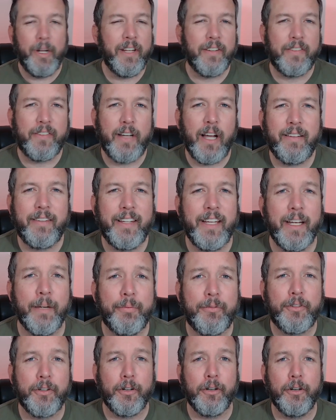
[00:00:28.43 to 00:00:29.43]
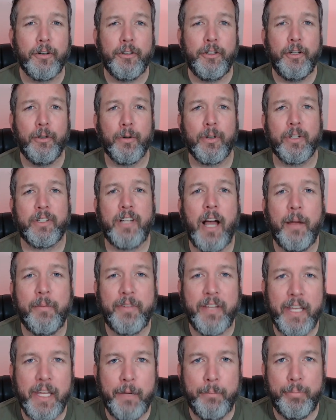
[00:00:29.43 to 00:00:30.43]
We discussed the absurd New York
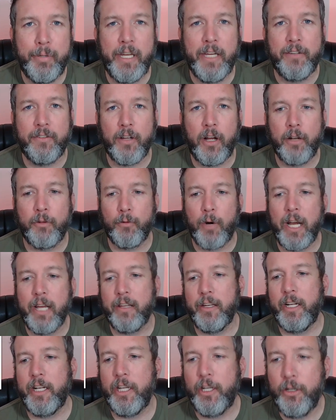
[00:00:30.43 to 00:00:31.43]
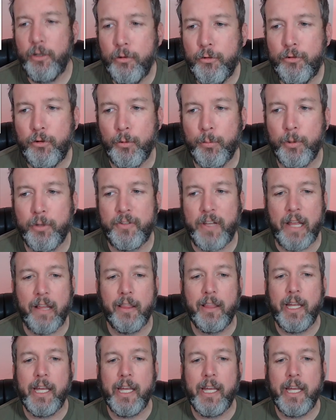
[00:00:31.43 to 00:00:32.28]
Times hit piece on right leaning YouTubers at